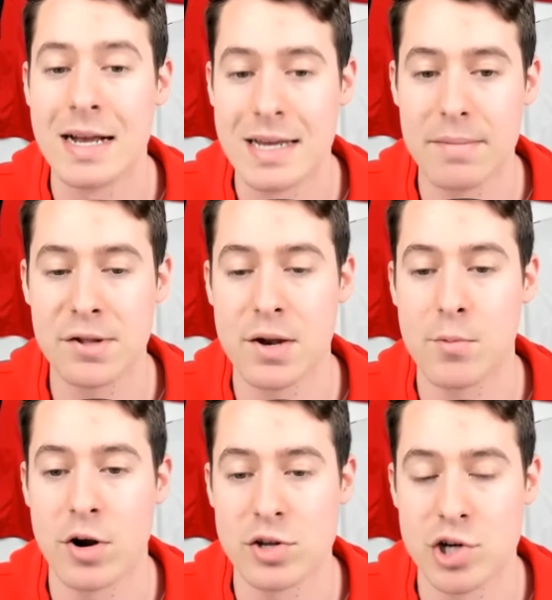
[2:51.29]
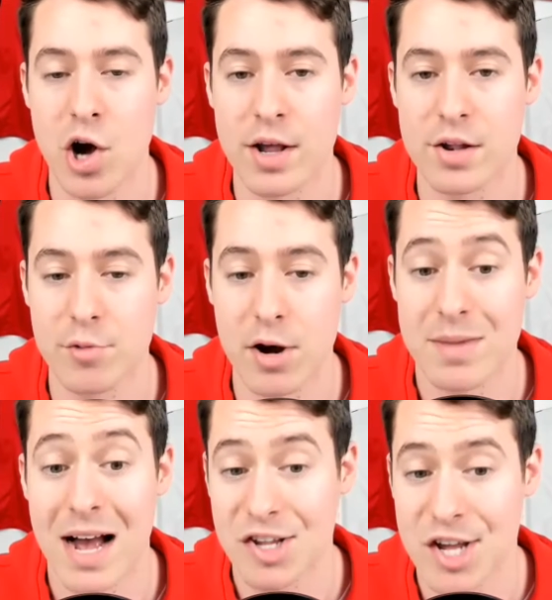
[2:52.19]
Gibson, one of the chalkiest running
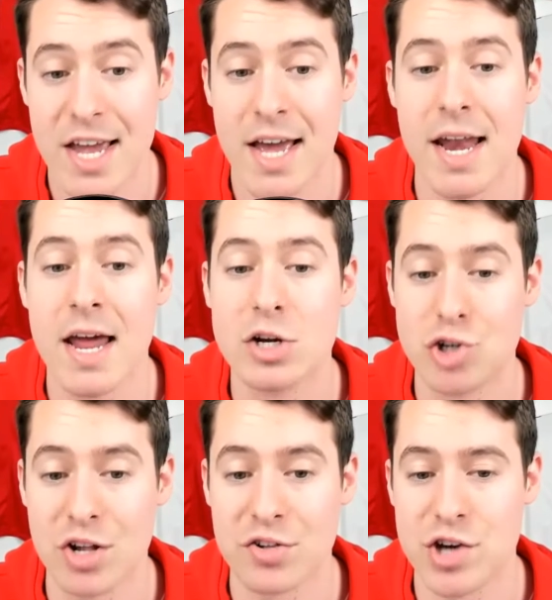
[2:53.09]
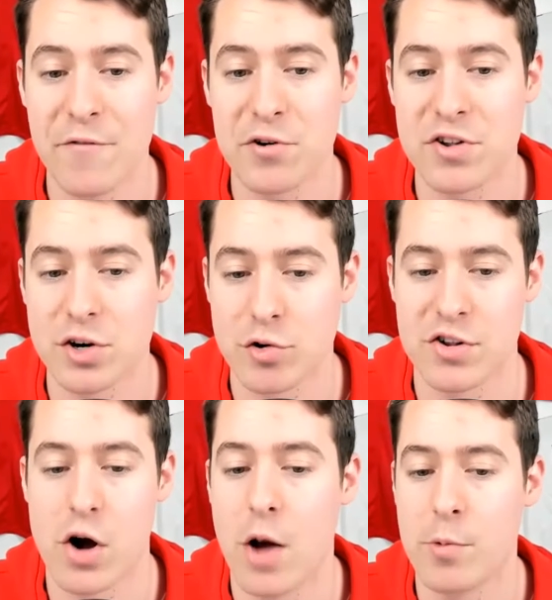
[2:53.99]
backs, he hit. Justin Jefferson,
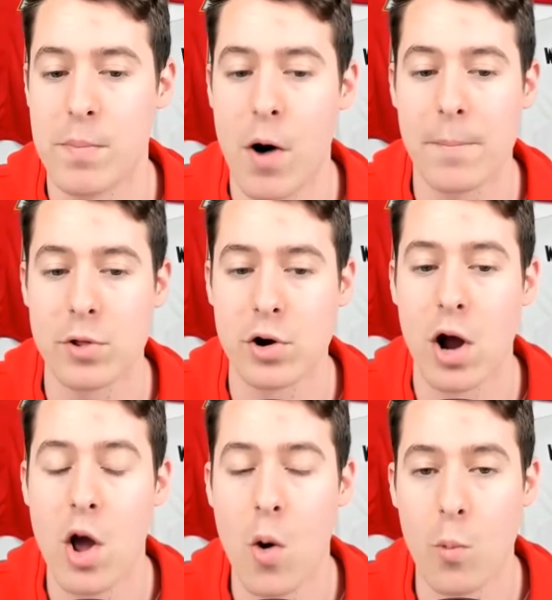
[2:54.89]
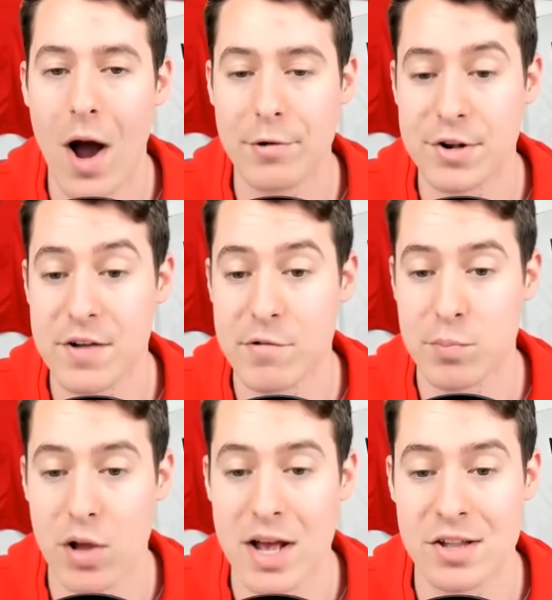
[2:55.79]
Chris Godwin, popular wide receivers
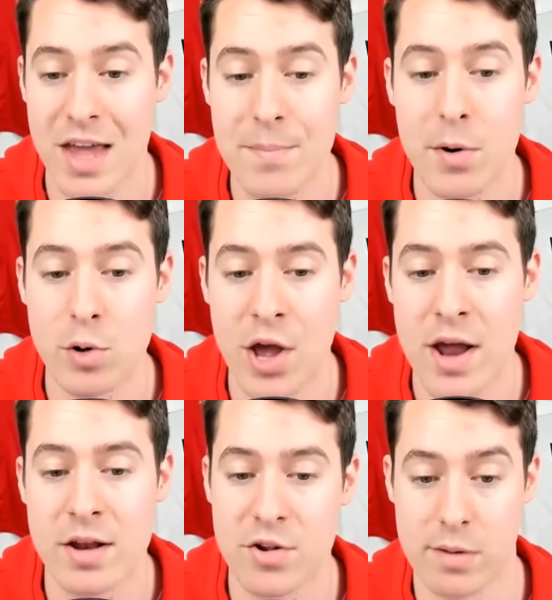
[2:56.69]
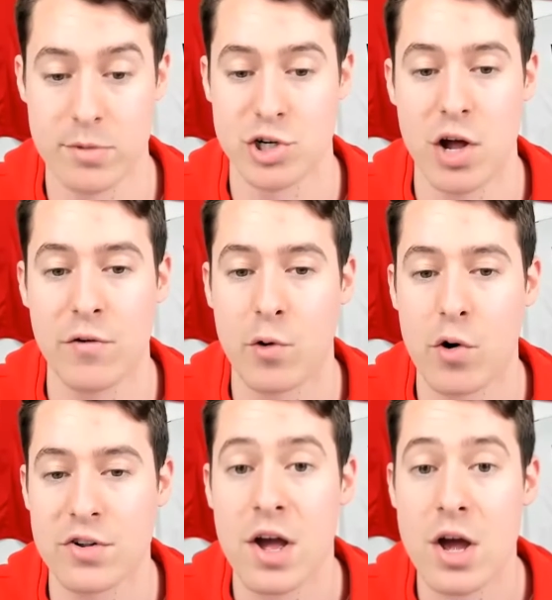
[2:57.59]
plays, they both hit. Sony Michel, of
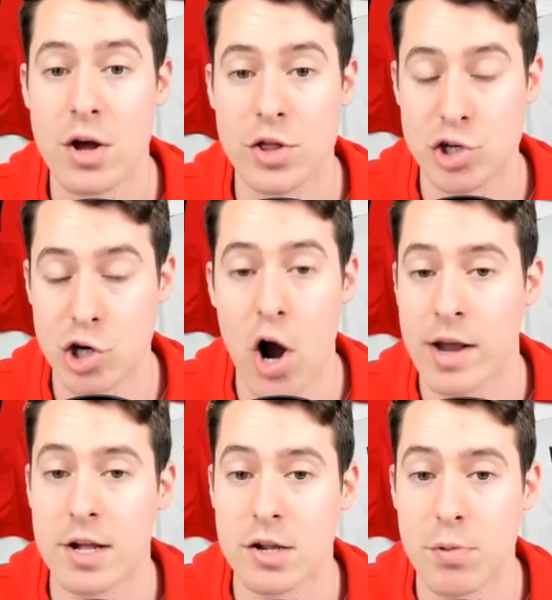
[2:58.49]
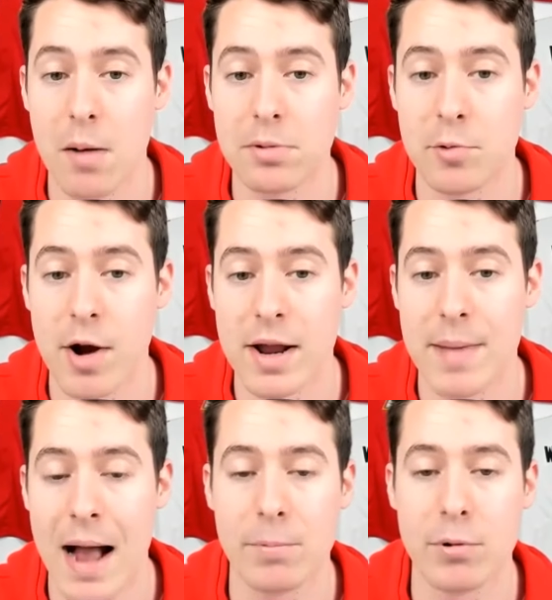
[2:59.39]
course, the chalkiest probably running
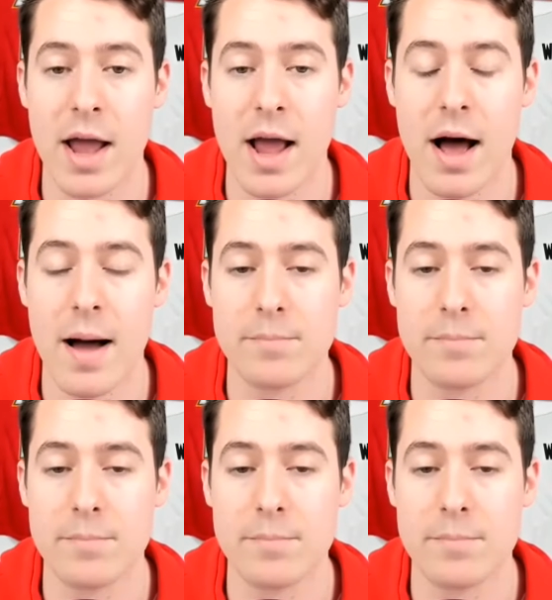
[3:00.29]
back play.